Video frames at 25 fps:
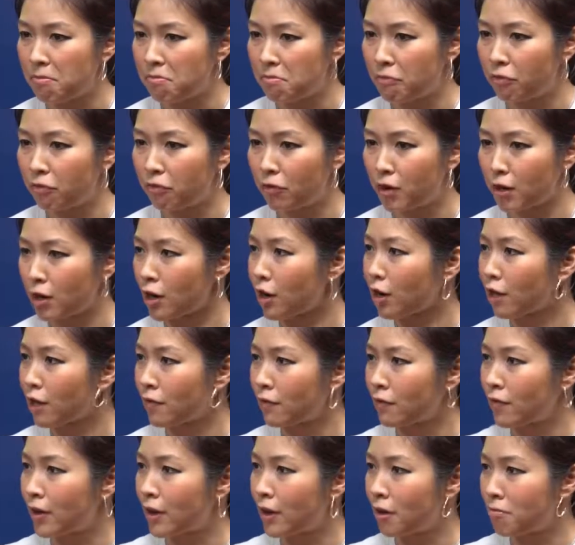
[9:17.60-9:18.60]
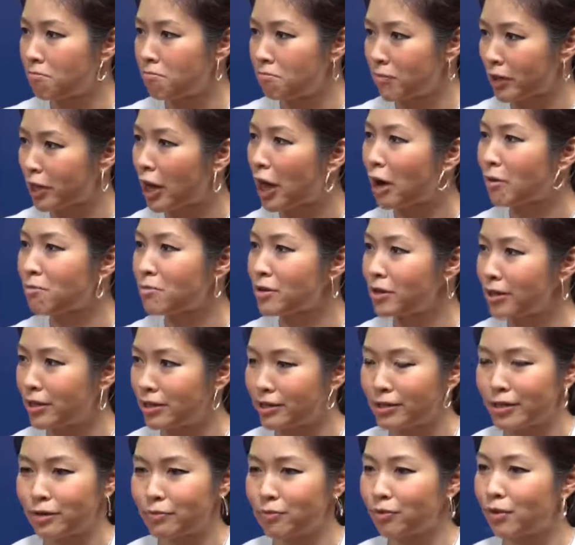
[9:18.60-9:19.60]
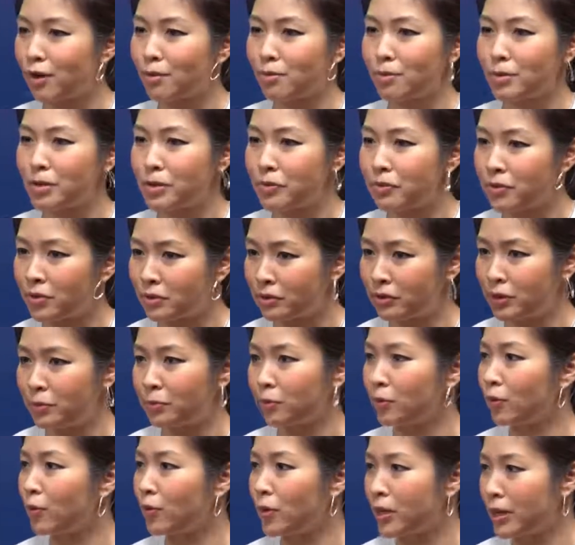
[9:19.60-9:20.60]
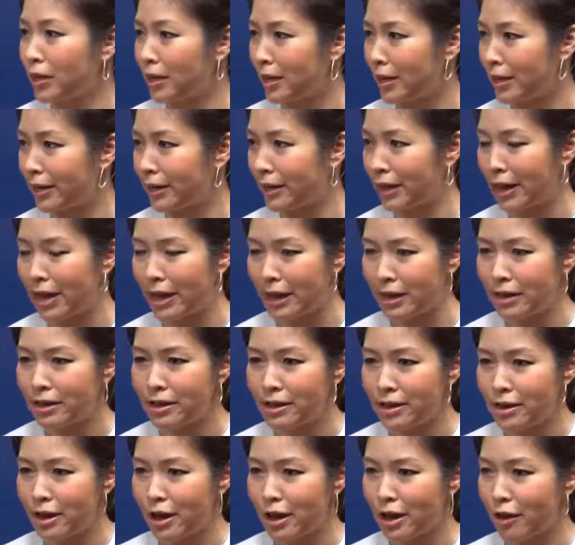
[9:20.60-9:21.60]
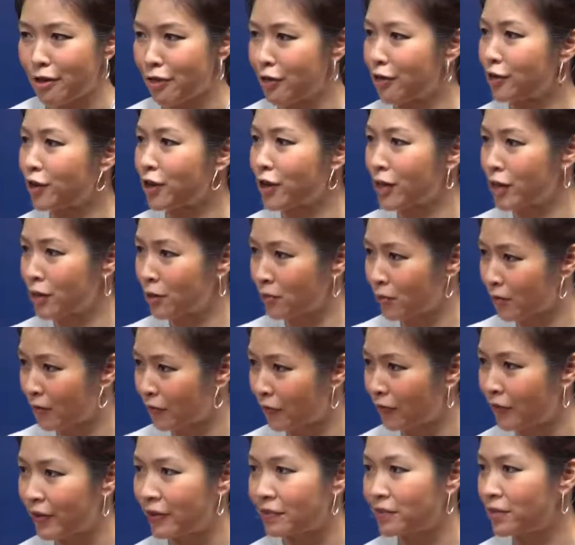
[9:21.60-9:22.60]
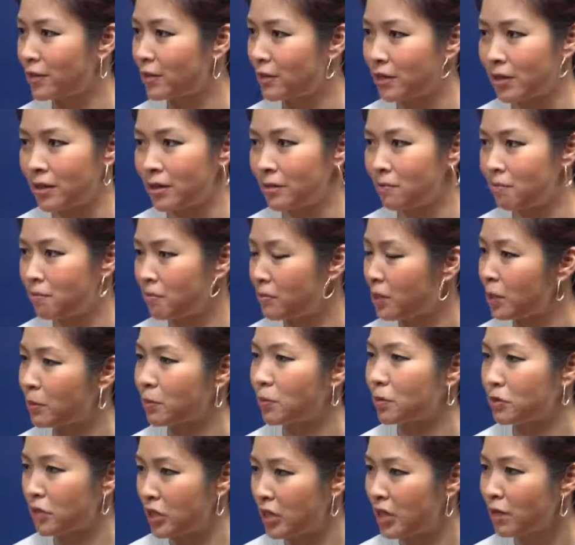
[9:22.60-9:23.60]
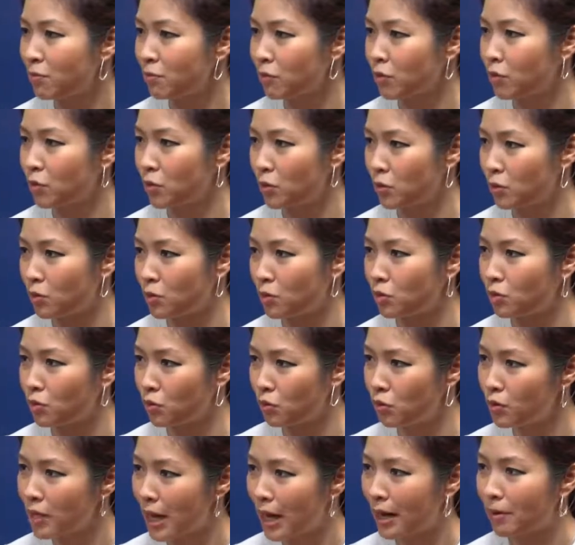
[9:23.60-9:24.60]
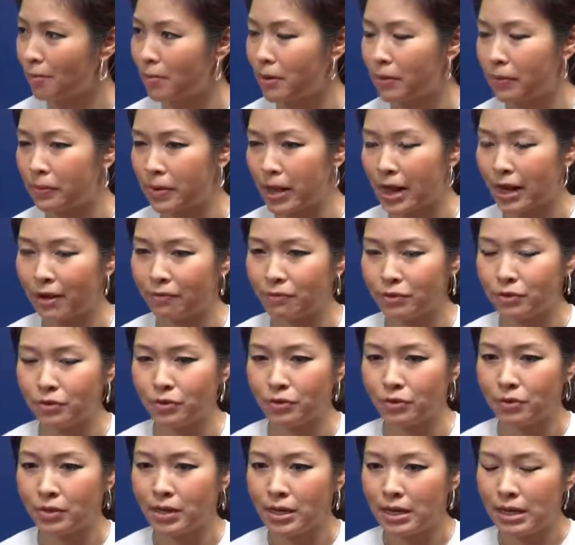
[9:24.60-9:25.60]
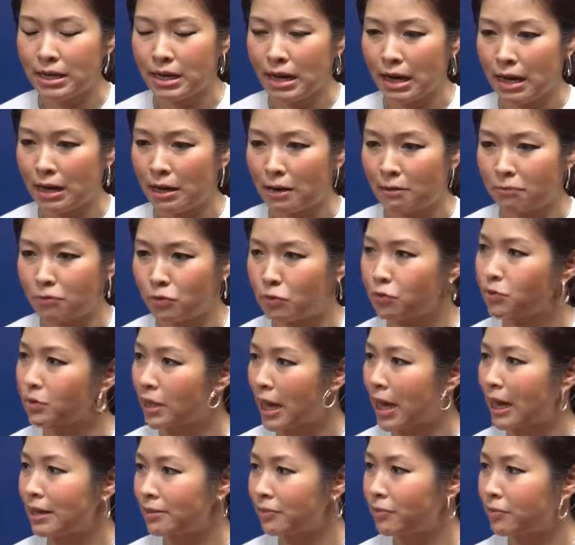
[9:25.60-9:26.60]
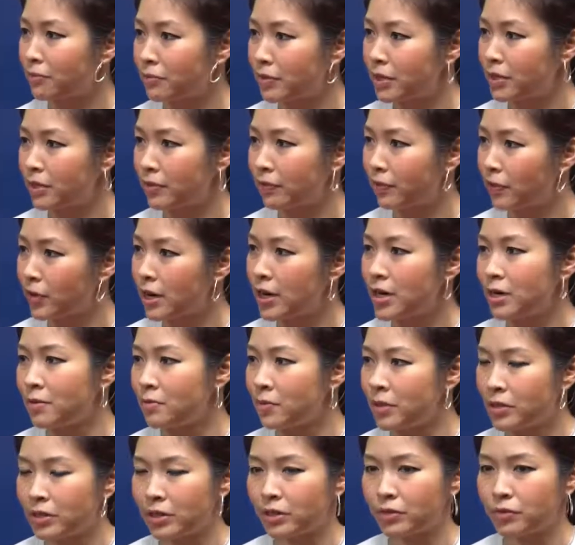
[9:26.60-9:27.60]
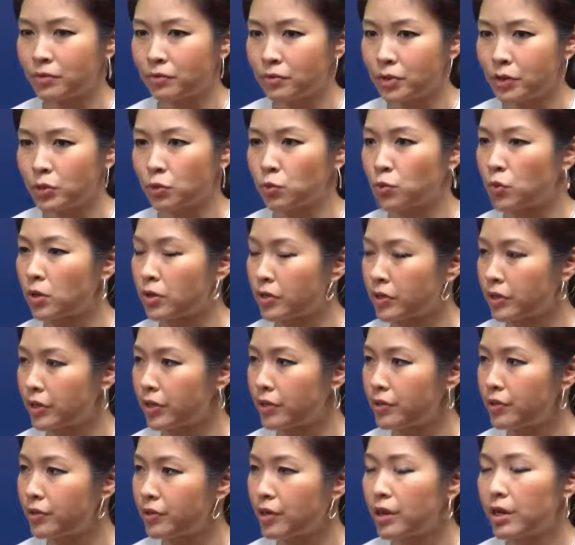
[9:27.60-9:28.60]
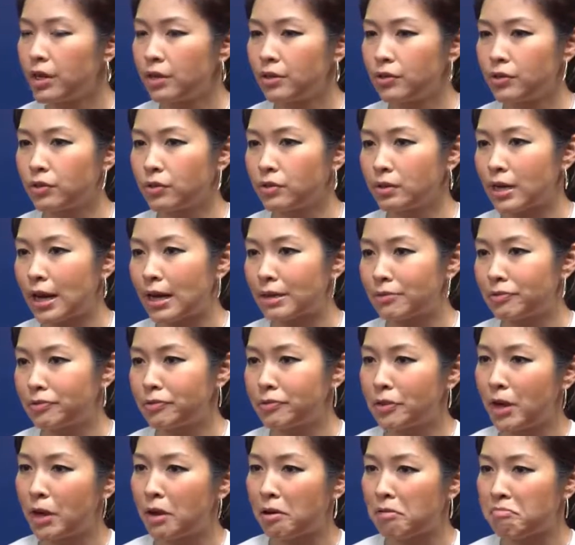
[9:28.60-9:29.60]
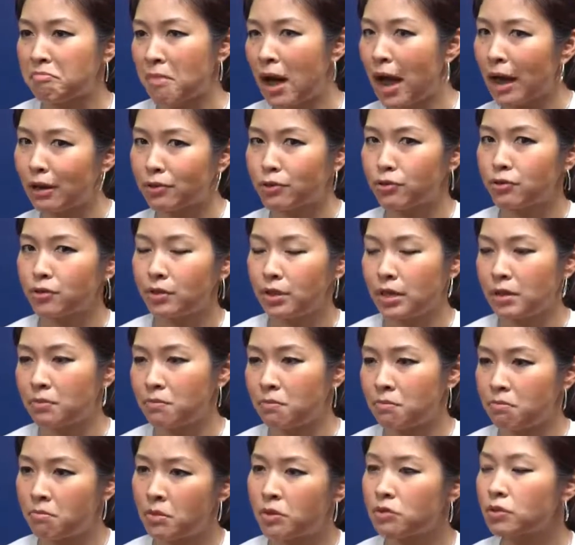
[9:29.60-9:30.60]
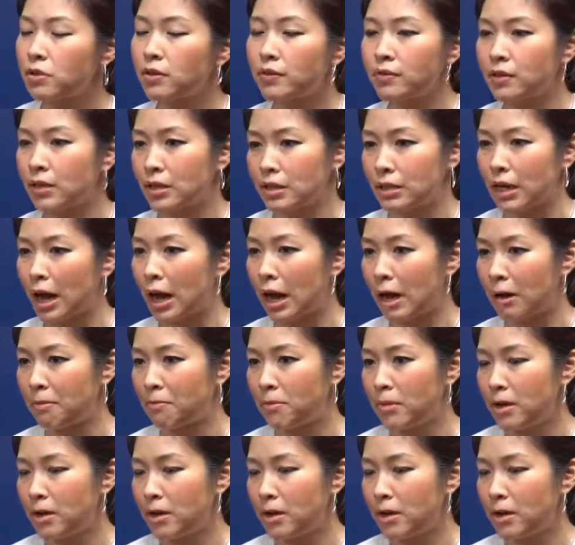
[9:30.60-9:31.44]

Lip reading: for a lot of companies, they probably will deploy like a 30 or 50 people team to do that, but we have to do that with very limited resources. So that's actually most of the time